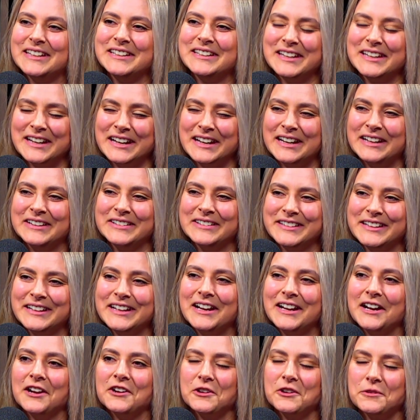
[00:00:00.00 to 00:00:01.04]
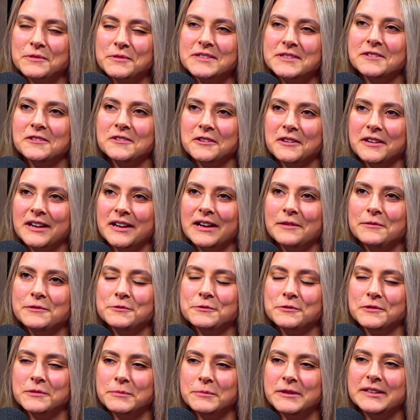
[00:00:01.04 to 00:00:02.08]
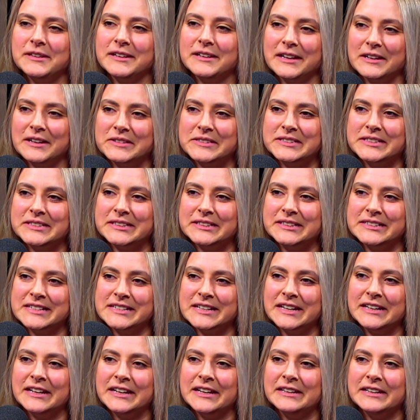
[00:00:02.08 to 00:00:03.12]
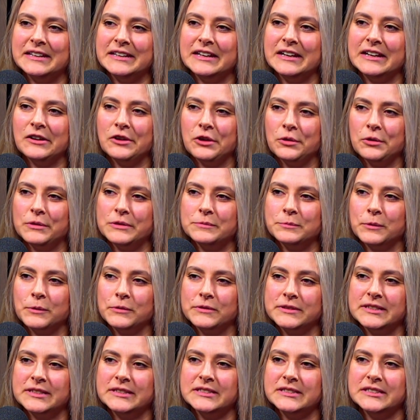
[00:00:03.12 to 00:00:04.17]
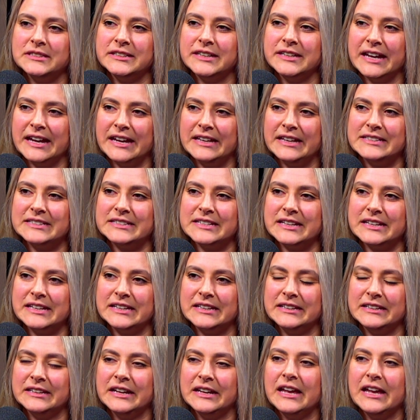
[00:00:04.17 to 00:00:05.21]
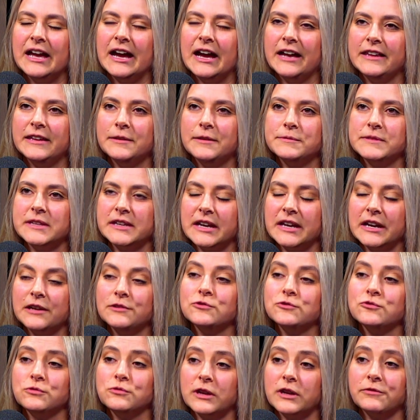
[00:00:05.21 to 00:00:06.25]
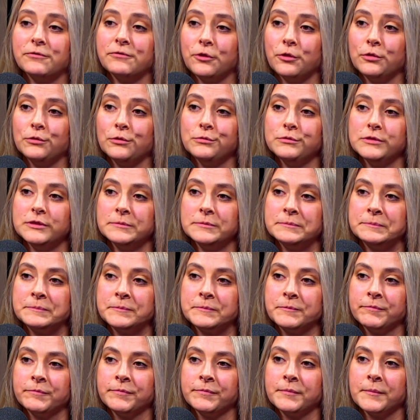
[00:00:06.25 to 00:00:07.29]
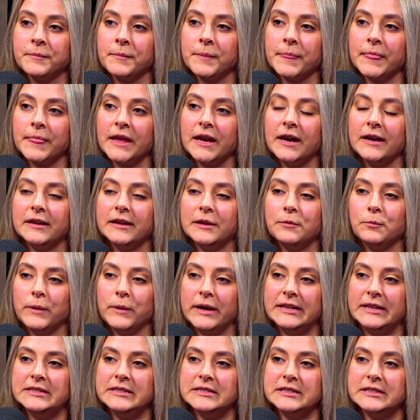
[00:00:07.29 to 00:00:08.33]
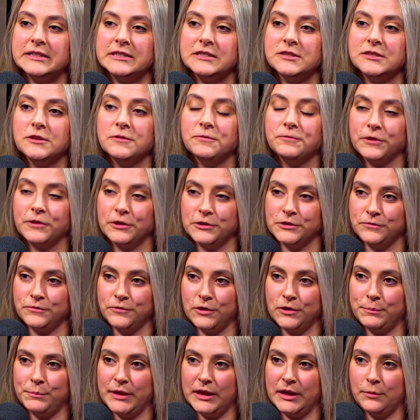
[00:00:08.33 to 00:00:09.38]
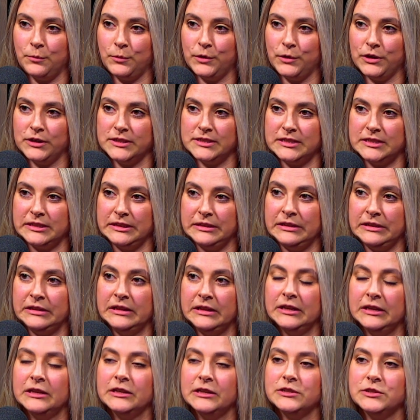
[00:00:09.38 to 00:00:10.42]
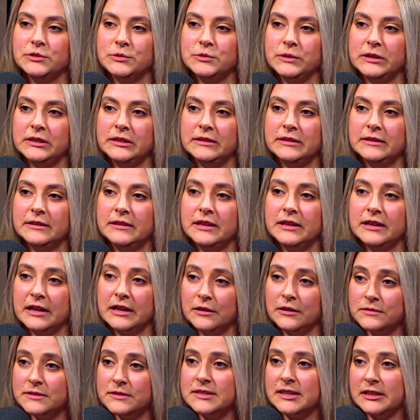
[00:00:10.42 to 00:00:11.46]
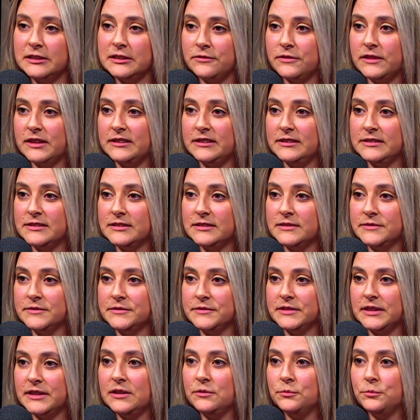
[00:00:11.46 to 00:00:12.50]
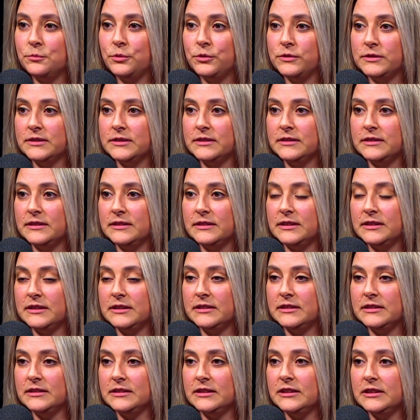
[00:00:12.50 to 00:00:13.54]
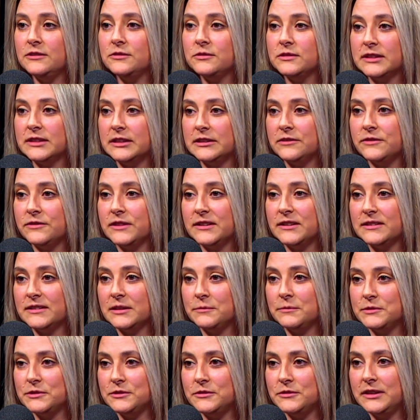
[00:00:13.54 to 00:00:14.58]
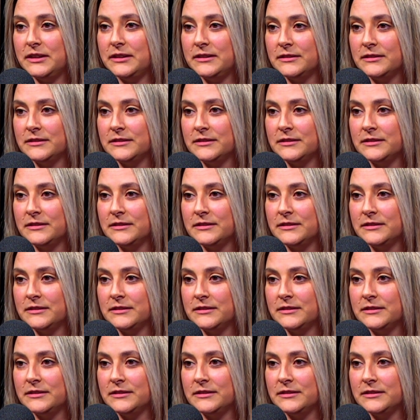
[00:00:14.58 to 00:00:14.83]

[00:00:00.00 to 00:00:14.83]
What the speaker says: Yeah. I always thought I was going to be an accountant, and I always wanted to get in. And it was the accounts route I followed. And I went into the first firm that I worked in doing the account side of things. It wasn't the legal side of things that I was doing.